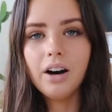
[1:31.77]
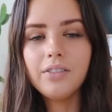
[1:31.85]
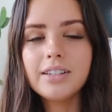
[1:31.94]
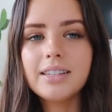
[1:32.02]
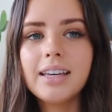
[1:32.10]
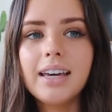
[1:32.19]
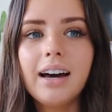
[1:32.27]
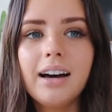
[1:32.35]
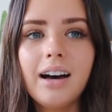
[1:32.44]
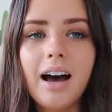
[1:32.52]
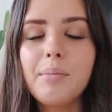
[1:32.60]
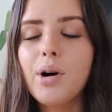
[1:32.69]
Obviously,
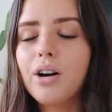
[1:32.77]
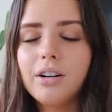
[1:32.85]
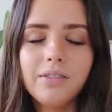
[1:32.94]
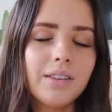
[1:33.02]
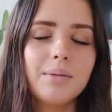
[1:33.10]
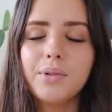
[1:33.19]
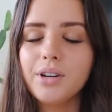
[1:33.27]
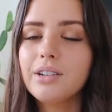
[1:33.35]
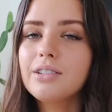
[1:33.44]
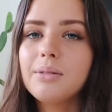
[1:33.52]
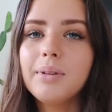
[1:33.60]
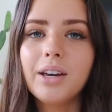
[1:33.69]
I'm over the
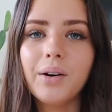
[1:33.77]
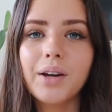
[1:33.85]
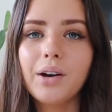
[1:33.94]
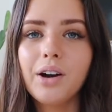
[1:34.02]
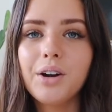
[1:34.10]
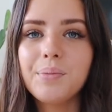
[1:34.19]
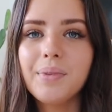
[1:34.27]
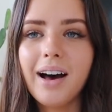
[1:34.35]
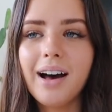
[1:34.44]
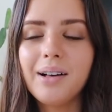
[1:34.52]
moon to be going home.